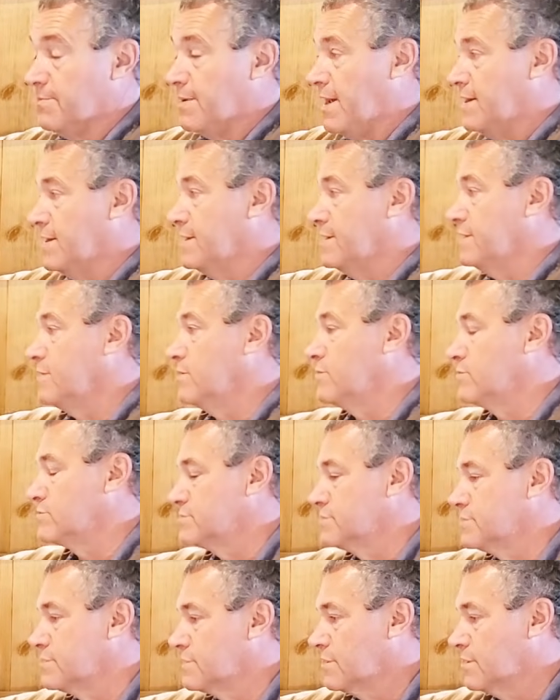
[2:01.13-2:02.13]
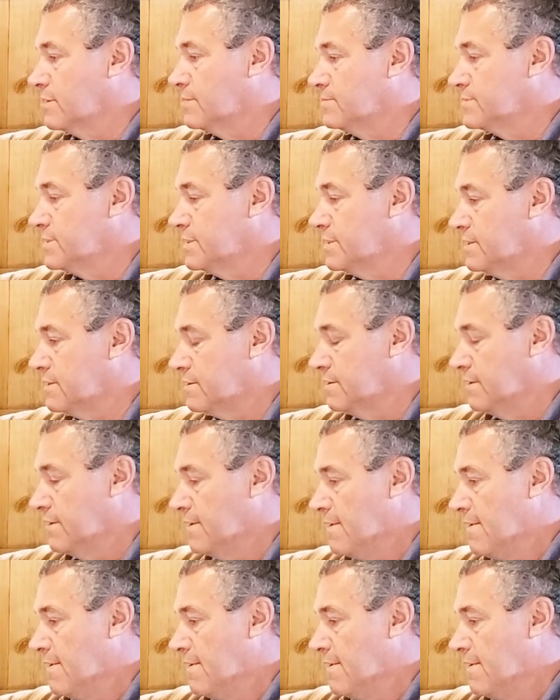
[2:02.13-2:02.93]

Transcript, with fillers: about any horse that comes in.